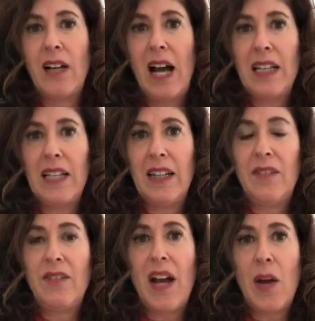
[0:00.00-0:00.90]
I
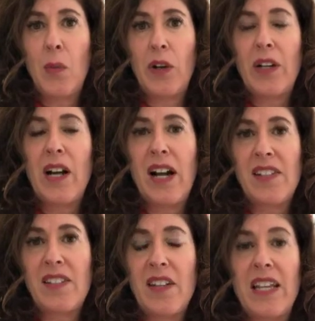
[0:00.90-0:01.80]
live, I work, I
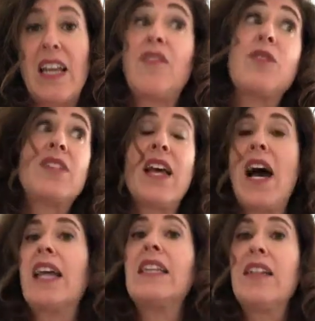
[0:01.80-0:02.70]
study. If you say,
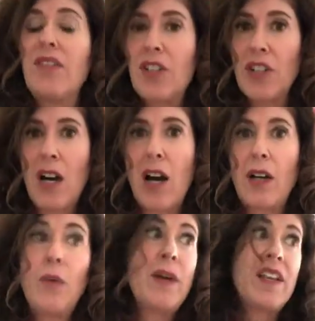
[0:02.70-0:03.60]
I live in
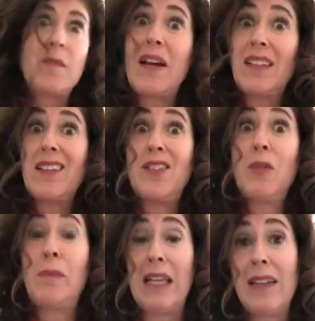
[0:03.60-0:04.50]
Chicago, we expect that you'll
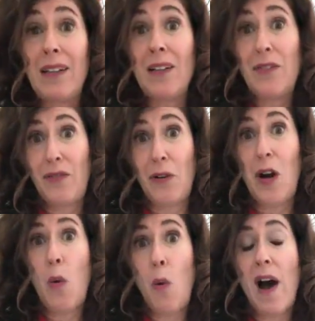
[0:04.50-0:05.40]
be there for
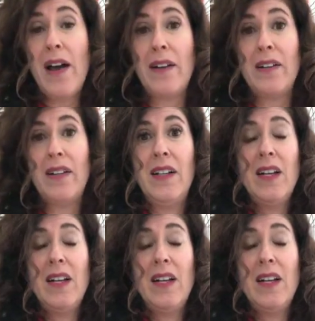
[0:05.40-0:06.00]
a while.